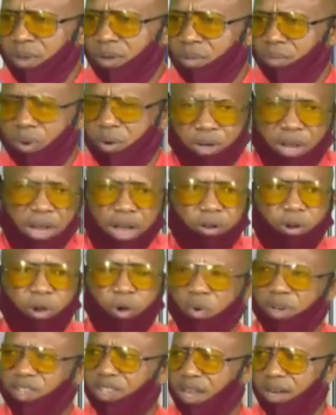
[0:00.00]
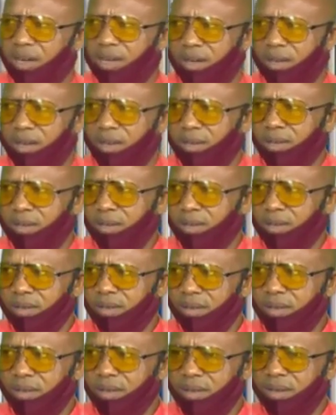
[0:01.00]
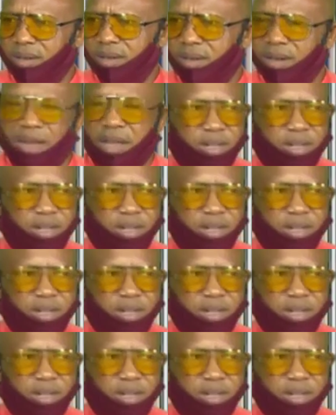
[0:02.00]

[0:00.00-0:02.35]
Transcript: But that notwithstanding, mm.